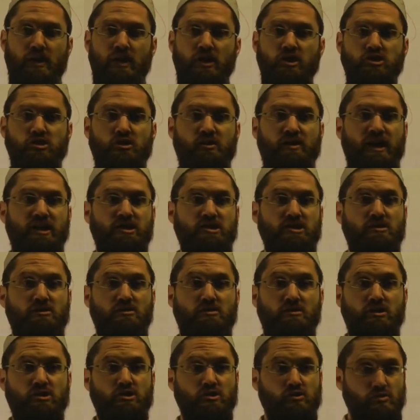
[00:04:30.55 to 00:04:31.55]
So that's a
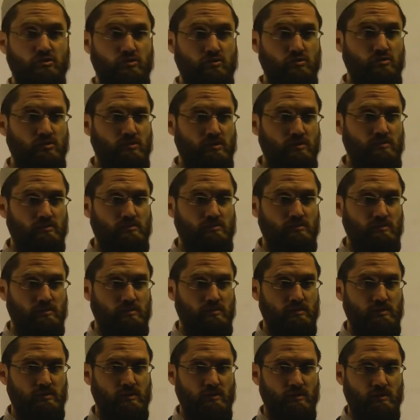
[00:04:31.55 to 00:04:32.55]
Rasul,
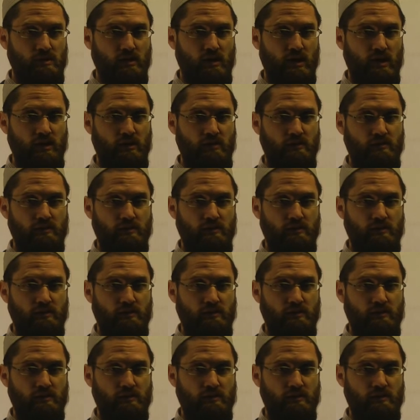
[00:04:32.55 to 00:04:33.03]
okay?